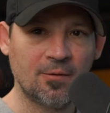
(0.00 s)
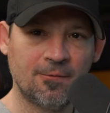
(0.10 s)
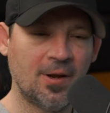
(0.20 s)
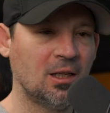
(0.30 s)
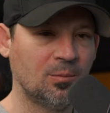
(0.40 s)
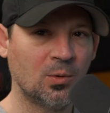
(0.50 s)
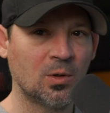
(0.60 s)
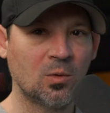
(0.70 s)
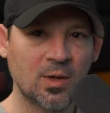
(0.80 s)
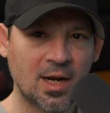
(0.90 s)

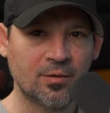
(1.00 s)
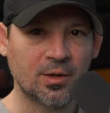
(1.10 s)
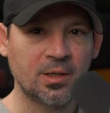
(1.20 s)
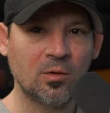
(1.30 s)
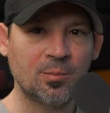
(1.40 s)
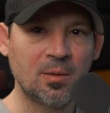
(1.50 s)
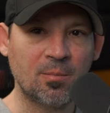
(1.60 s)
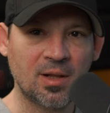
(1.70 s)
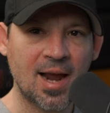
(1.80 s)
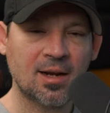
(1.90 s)
Facebook, whatever. You will be
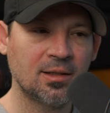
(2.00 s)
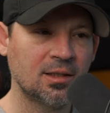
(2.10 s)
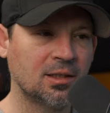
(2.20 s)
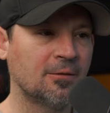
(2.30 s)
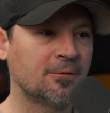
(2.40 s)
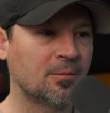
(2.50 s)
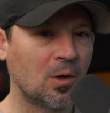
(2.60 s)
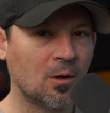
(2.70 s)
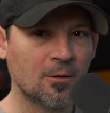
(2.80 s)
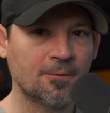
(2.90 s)
blacklisted from
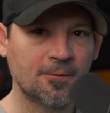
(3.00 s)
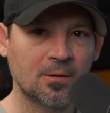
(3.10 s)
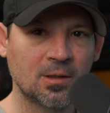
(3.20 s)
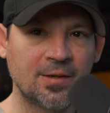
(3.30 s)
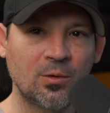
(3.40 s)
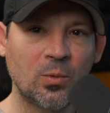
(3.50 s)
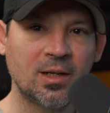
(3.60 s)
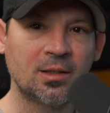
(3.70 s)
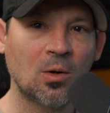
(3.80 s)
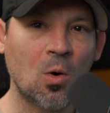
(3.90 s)
all further
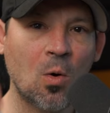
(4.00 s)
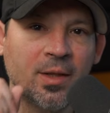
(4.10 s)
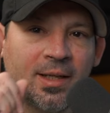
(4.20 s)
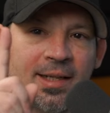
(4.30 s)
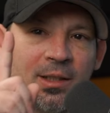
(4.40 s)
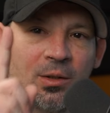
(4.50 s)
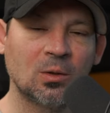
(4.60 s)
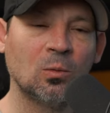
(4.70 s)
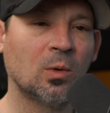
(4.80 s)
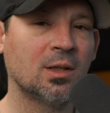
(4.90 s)
giveaways, so only
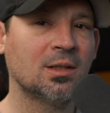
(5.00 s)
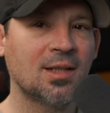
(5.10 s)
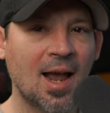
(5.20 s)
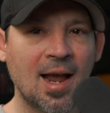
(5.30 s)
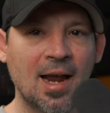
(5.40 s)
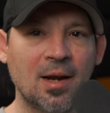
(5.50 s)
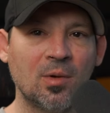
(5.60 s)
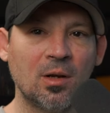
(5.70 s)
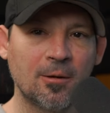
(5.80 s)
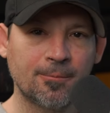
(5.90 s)
enter one
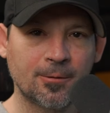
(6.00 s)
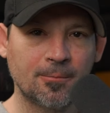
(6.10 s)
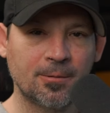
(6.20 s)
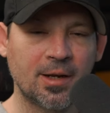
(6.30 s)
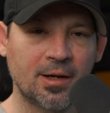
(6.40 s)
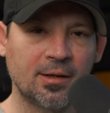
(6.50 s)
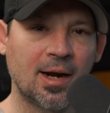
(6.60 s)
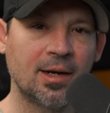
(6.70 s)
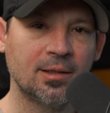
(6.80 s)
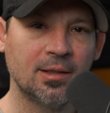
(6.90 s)
time per player
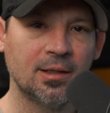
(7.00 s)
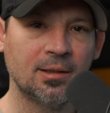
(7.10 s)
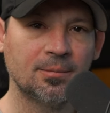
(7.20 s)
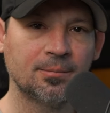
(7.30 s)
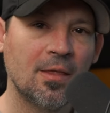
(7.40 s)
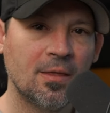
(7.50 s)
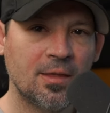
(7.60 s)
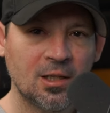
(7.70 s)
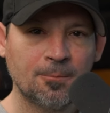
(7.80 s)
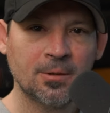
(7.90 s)
ID.
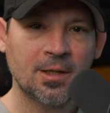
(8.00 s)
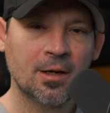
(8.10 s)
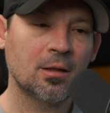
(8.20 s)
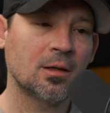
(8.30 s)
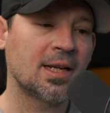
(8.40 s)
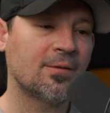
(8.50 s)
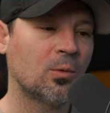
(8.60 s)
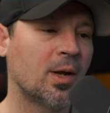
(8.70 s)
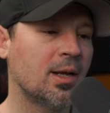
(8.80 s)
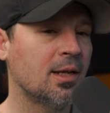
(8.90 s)
This particular
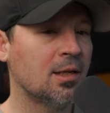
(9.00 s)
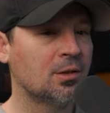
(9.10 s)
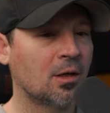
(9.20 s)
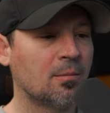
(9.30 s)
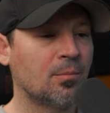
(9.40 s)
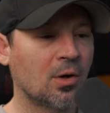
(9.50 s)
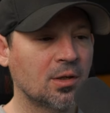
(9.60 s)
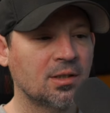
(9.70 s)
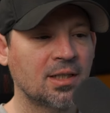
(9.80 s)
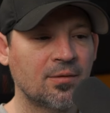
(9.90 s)
giveaway ends on
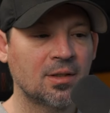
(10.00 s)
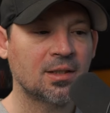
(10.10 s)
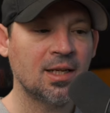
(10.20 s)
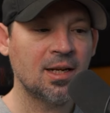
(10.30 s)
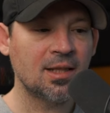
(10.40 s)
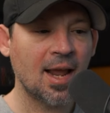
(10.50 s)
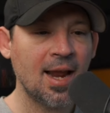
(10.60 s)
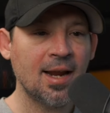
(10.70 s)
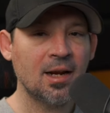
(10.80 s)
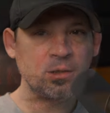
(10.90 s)
March 17th,
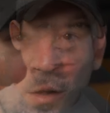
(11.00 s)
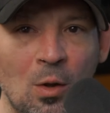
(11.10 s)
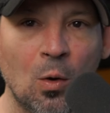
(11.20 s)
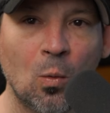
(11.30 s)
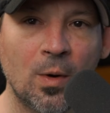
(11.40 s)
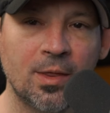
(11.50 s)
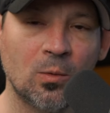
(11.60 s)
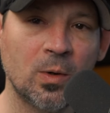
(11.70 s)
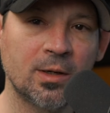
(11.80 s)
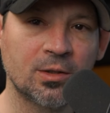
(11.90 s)
and when the
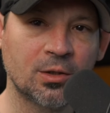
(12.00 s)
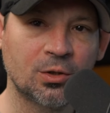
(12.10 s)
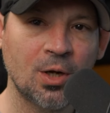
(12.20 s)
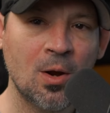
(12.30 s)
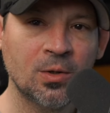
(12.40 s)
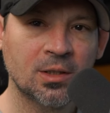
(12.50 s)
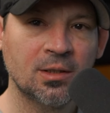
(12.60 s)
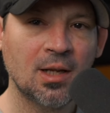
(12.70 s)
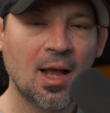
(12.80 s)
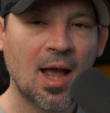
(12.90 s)
winners are chosen,